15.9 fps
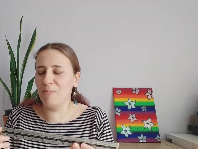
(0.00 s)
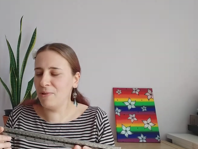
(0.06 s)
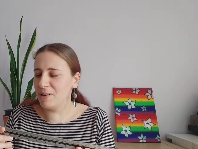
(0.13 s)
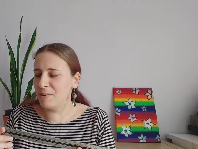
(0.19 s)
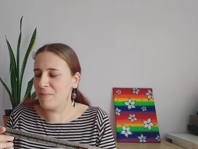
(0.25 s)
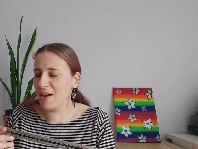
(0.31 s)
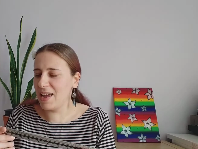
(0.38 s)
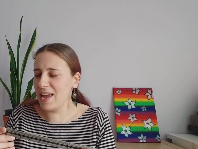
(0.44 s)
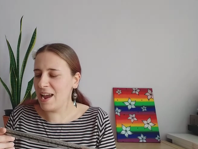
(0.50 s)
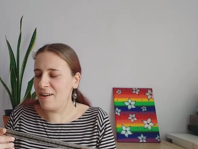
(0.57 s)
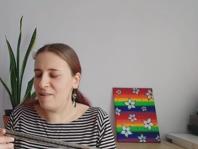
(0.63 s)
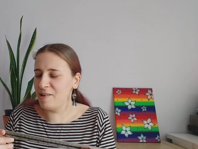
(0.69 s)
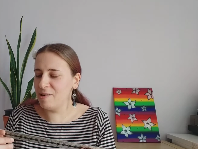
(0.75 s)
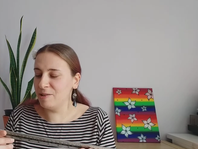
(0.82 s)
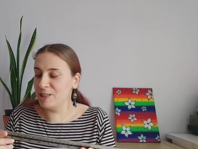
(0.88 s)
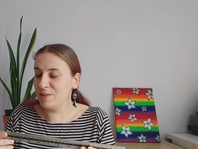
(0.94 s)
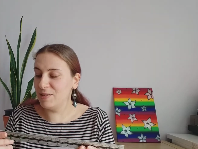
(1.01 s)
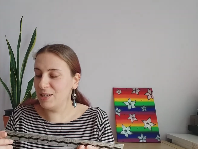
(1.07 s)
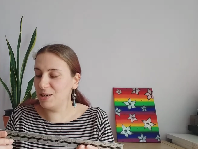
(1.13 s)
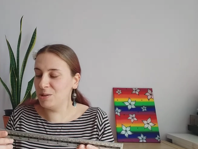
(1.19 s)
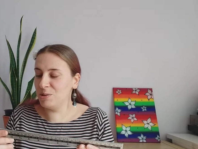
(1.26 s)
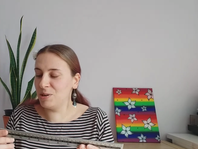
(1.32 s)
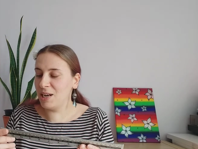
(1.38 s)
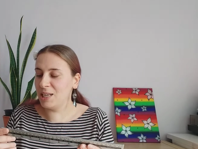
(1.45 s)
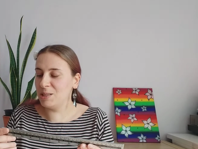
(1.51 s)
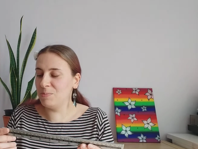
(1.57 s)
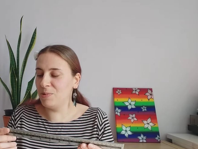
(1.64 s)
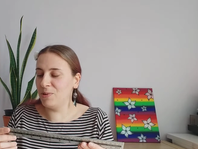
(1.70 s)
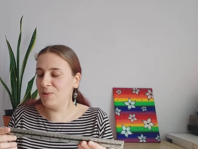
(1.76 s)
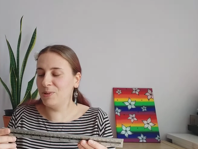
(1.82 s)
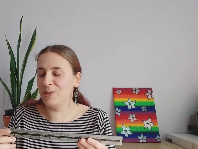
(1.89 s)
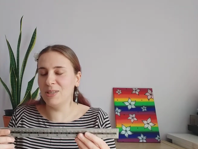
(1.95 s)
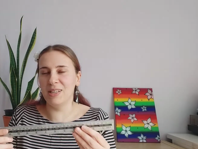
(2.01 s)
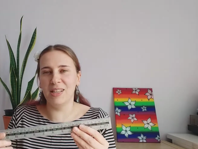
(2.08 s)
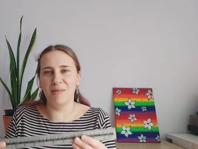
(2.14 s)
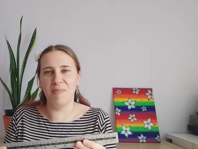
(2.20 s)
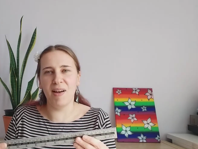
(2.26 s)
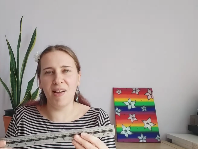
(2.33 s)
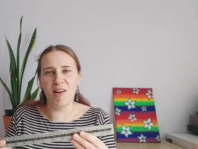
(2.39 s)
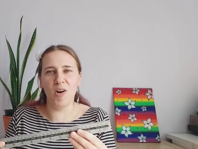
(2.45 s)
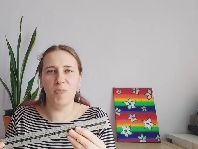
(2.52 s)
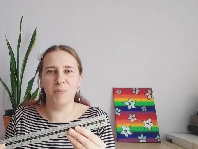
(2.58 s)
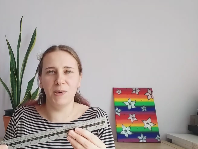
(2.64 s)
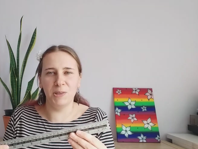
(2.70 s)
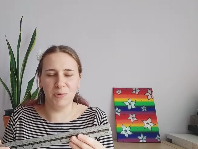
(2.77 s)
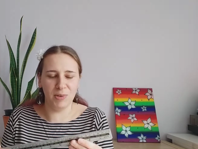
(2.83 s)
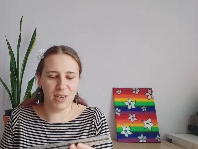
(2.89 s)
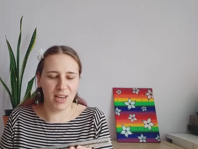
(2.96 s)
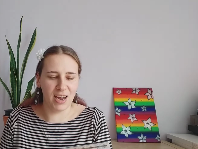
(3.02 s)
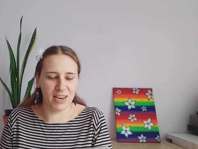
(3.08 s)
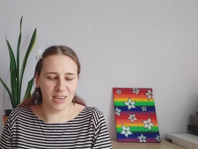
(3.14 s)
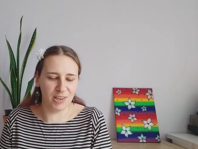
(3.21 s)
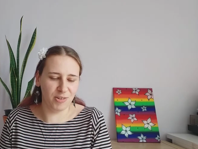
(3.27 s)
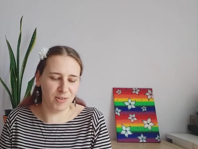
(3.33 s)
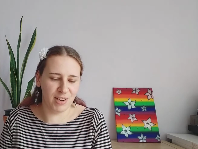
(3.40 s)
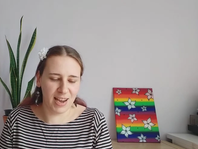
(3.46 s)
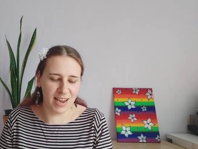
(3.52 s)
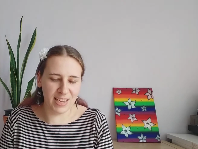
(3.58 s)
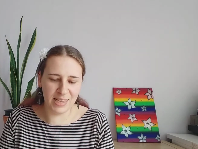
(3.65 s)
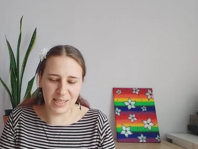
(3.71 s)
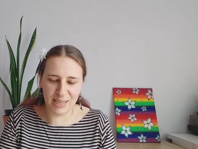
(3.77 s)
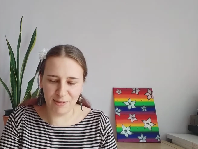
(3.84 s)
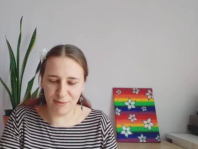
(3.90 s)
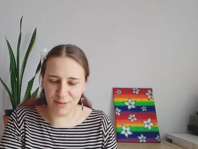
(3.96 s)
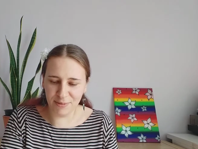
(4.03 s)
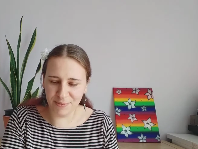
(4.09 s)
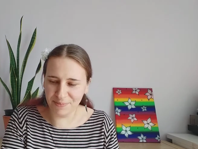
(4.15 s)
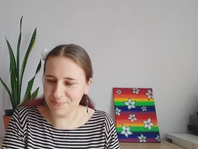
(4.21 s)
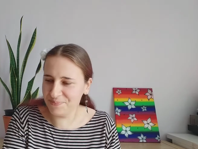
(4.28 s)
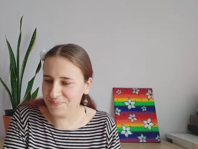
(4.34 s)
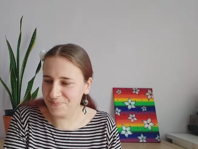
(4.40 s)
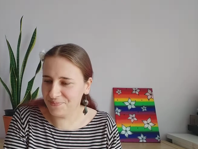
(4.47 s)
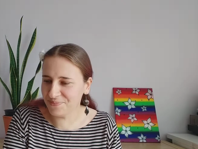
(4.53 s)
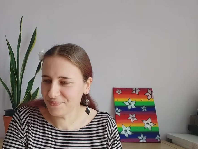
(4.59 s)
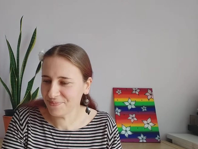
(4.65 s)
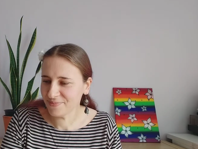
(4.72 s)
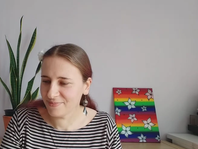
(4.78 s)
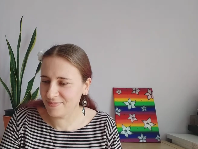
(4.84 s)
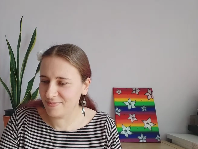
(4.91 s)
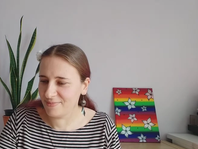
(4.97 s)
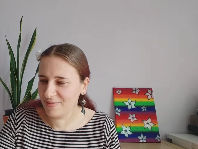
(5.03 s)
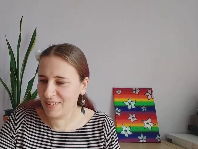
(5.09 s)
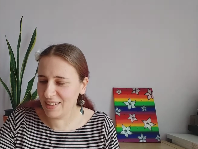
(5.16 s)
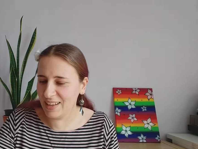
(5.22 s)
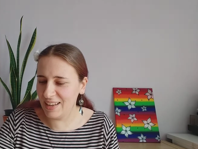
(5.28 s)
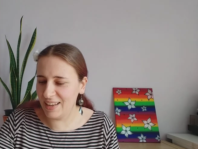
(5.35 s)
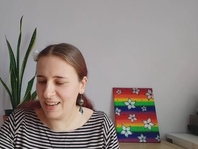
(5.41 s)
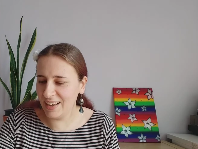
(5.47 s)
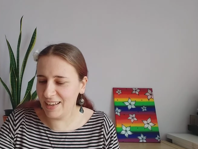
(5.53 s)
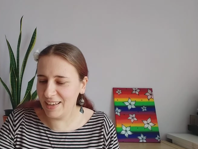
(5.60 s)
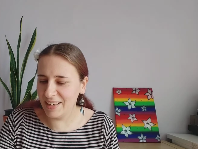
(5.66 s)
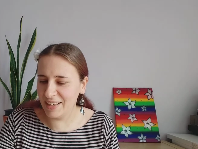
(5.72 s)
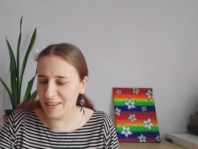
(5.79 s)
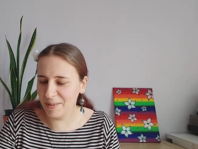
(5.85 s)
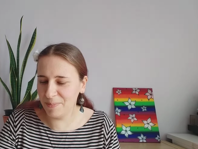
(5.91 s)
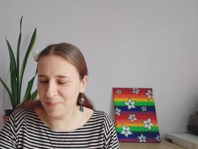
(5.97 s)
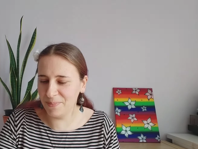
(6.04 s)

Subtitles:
my areas of interest, but also that my hobbies were kind of creative. I